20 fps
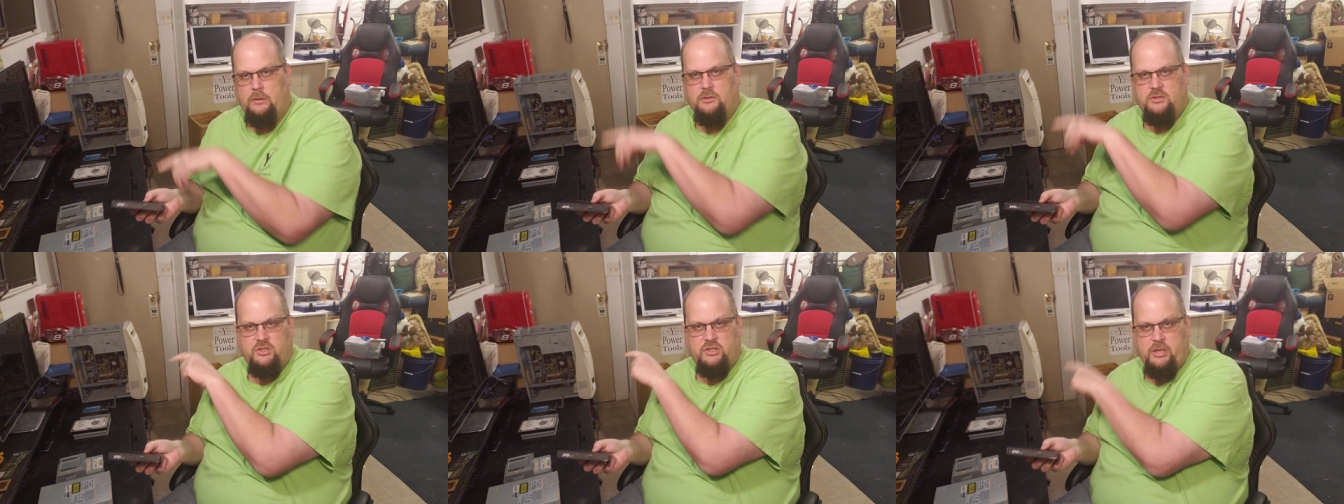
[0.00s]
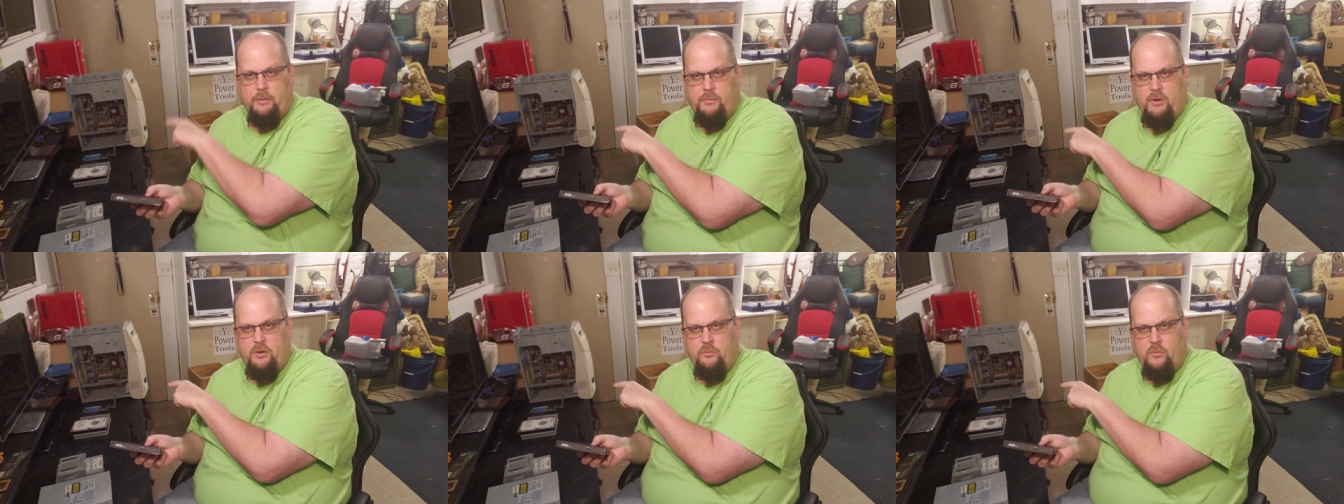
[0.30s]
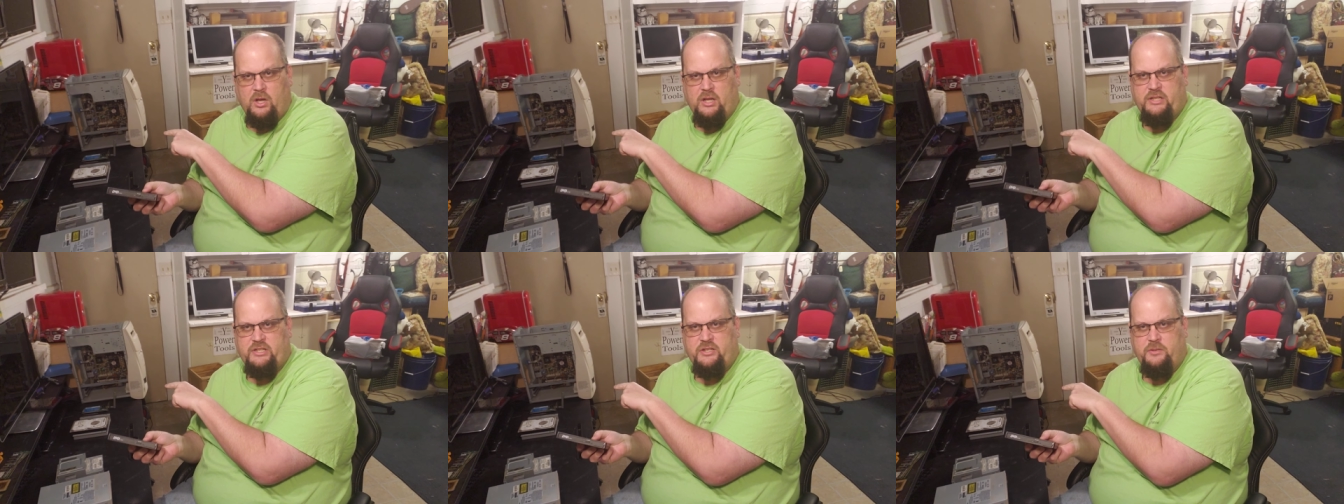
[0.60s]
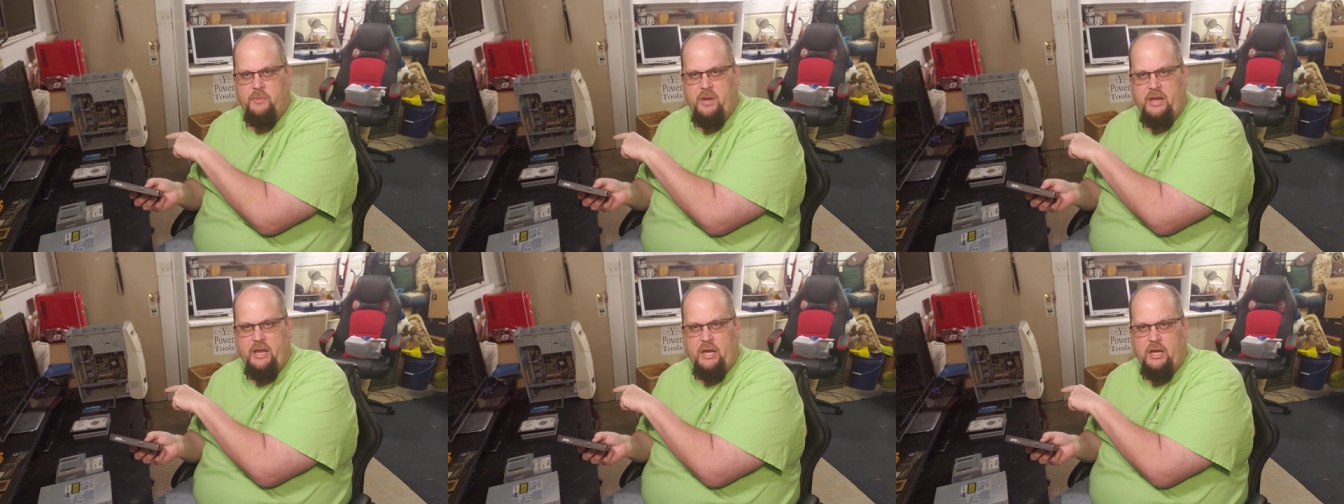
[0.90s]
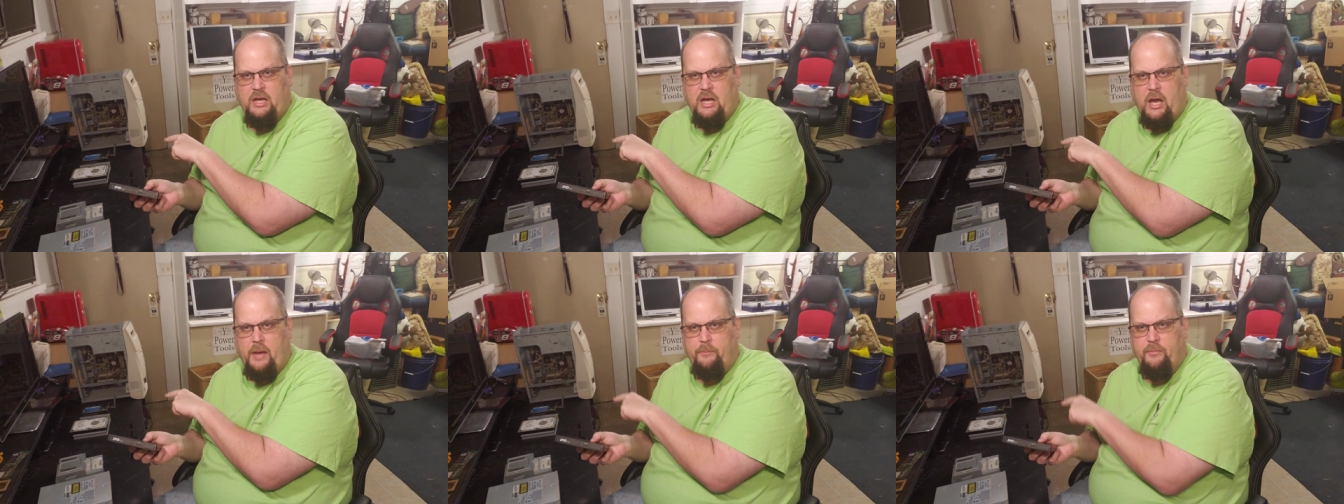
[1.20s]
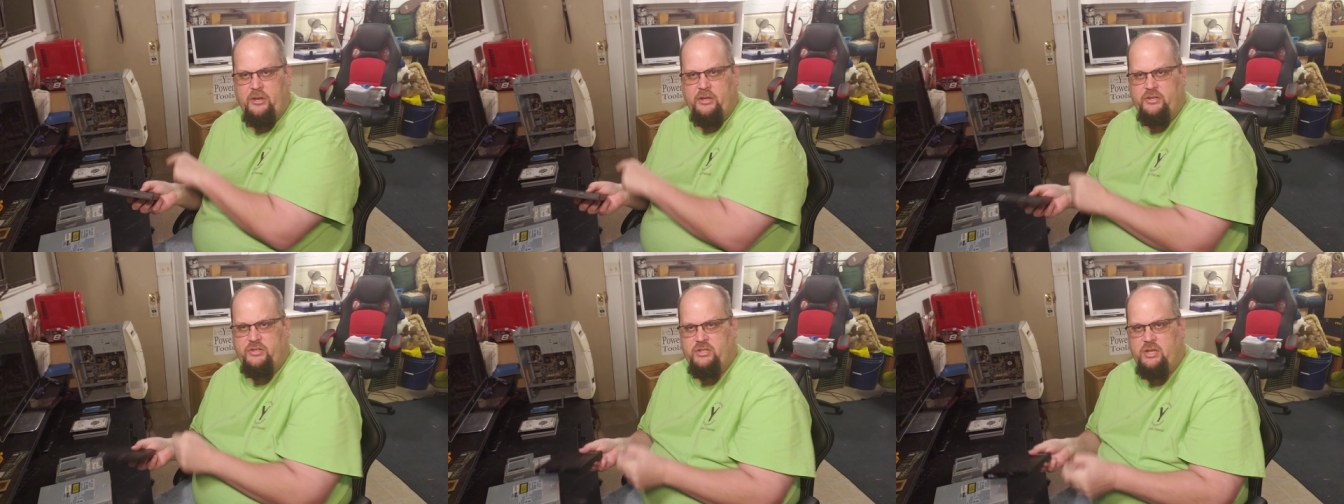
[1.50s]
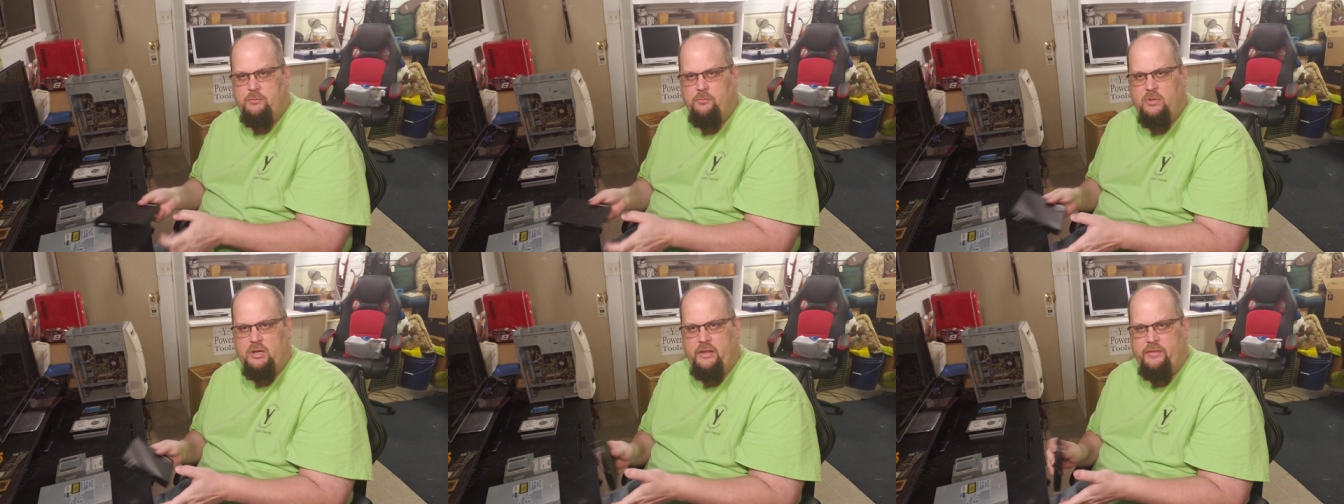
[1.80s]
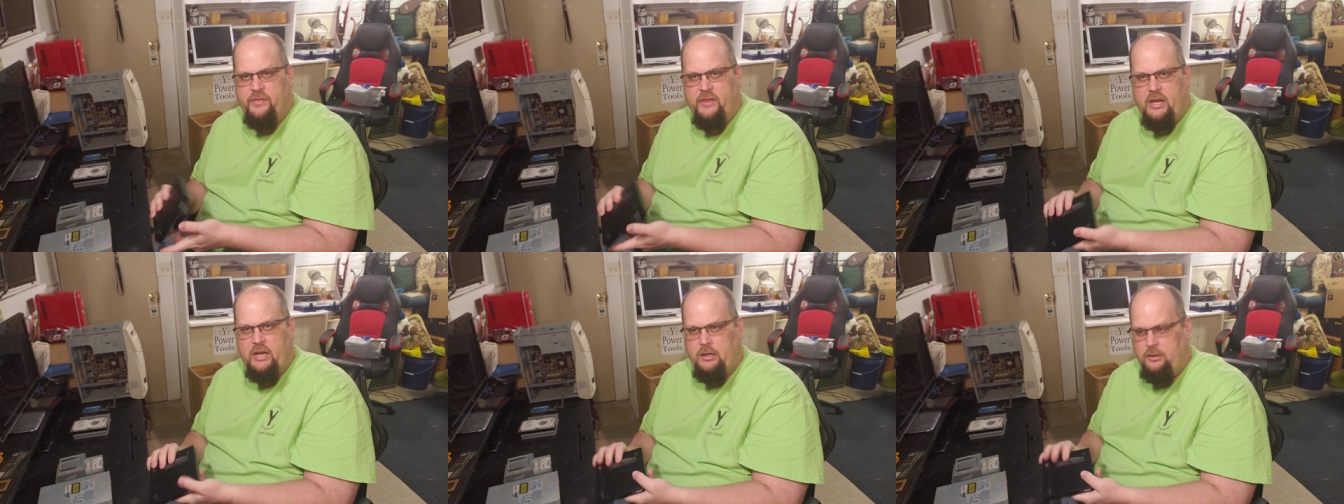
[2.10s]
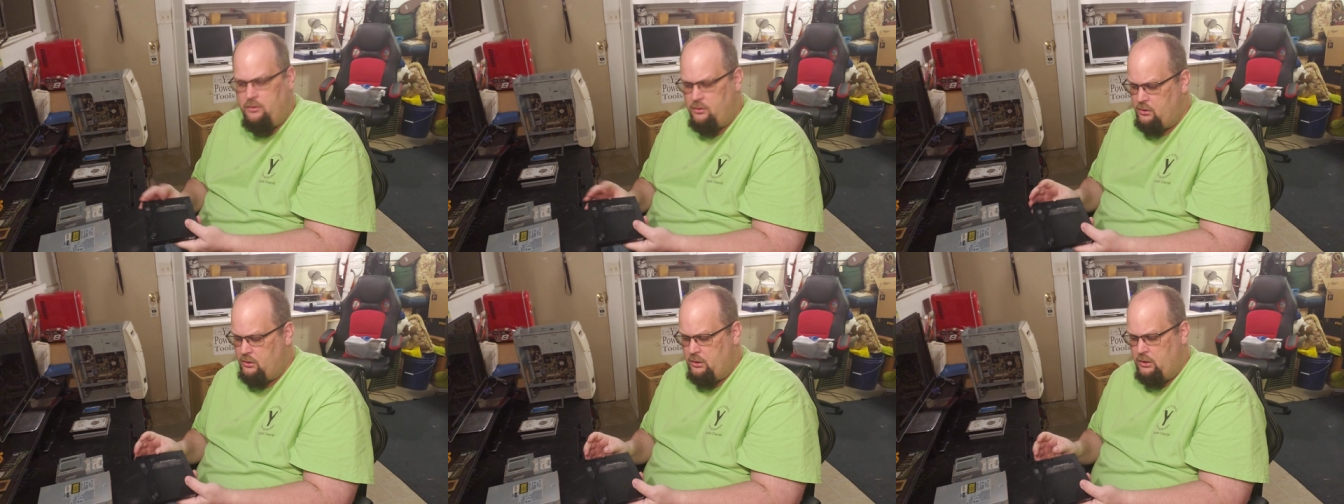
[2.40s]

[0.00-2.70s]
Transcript: Someone wants to make a copy of someone thing,